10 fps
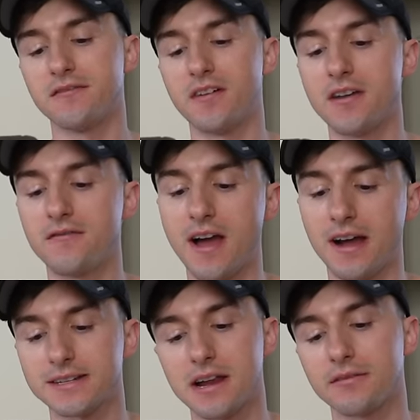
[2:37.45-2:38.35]
a fun
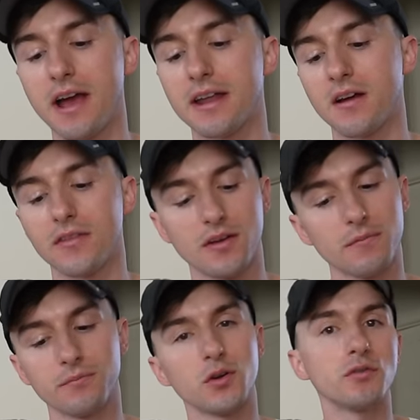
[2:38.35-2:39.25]
fact I read on
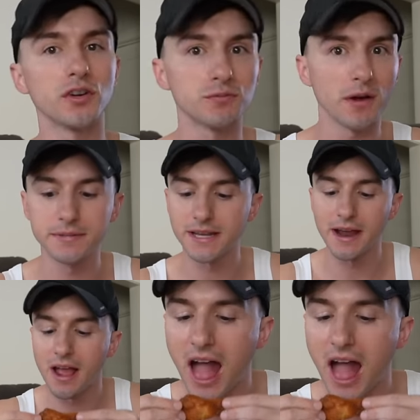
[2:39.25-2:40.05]
the Hooters website.